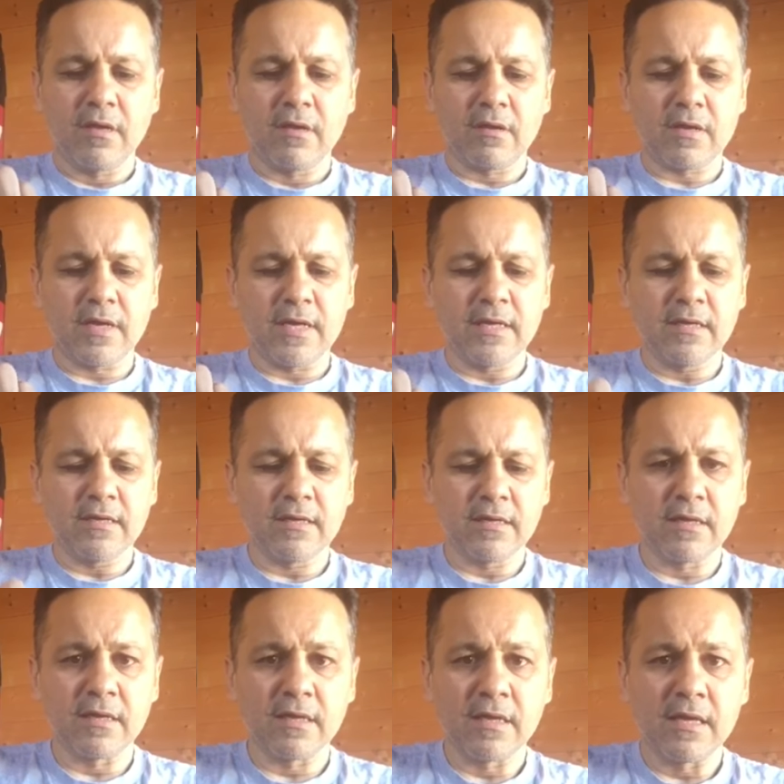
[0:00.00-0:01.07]
Okay,
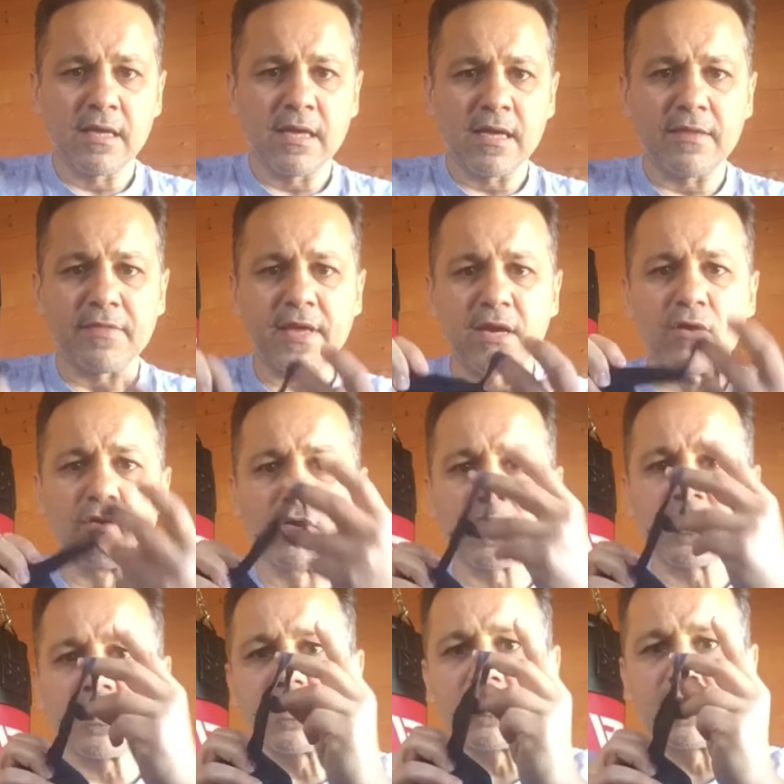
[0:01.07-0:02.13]
and that hook
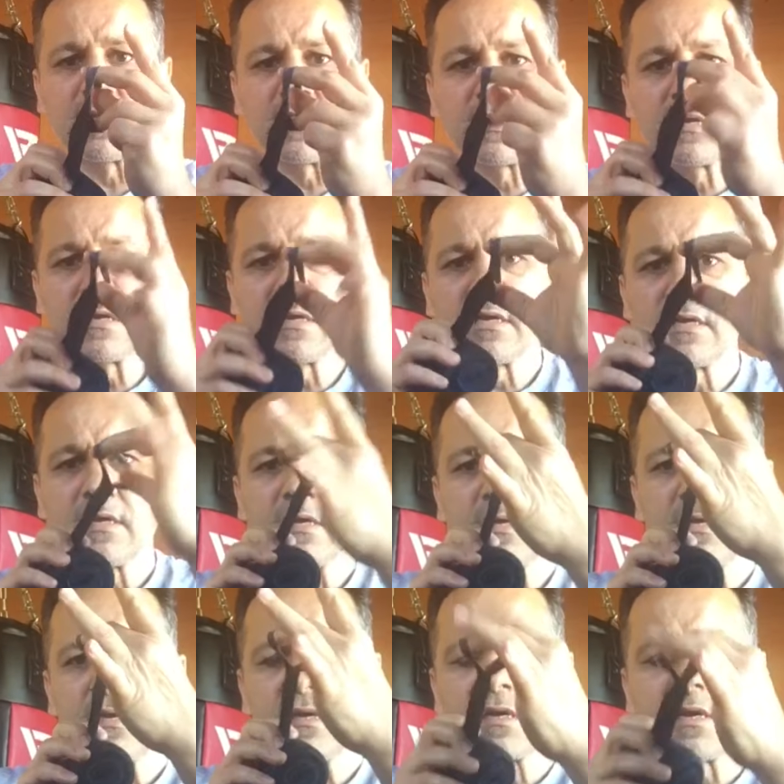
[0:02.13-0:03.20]

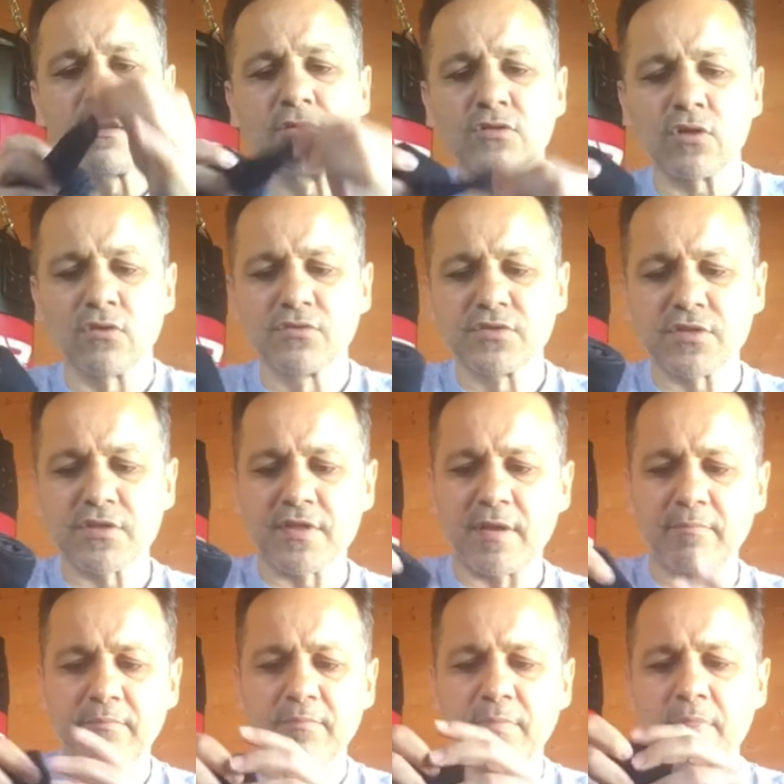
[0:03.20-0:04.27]
goes onto the
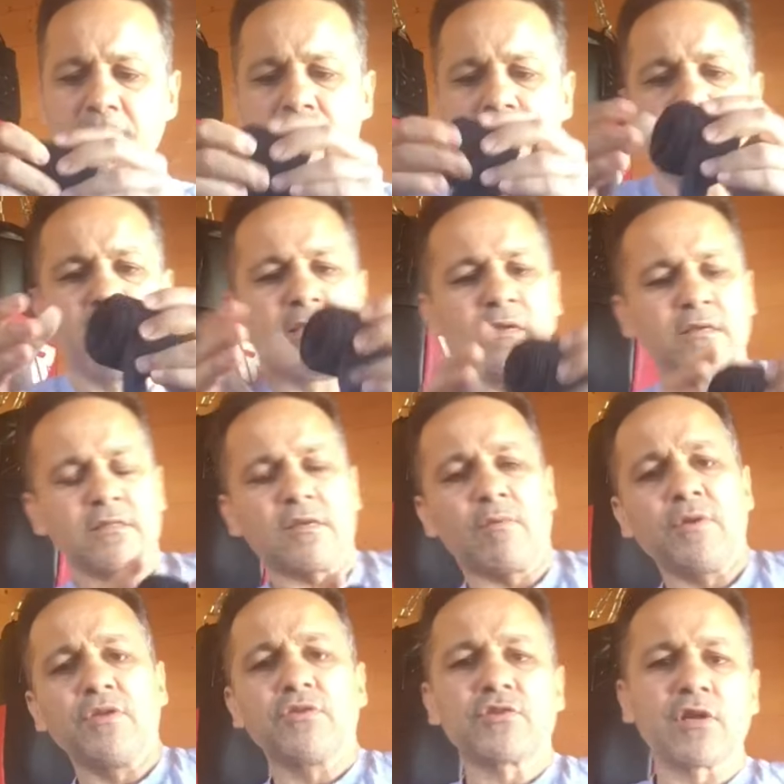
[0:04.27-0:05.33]
thumb. So
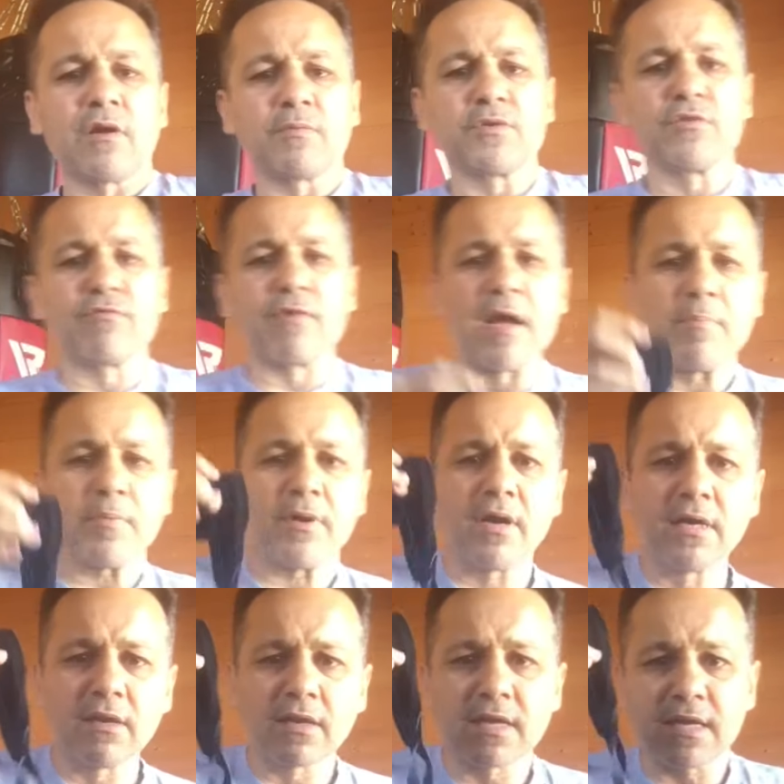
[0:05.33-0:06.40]
when you start with your wrap, I
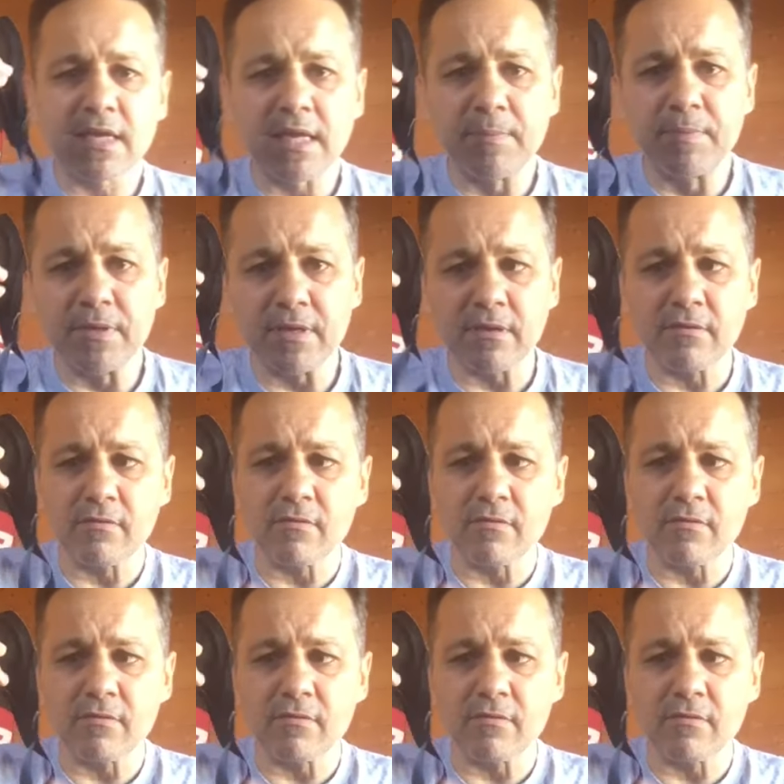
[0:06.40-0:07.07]
like it, keep it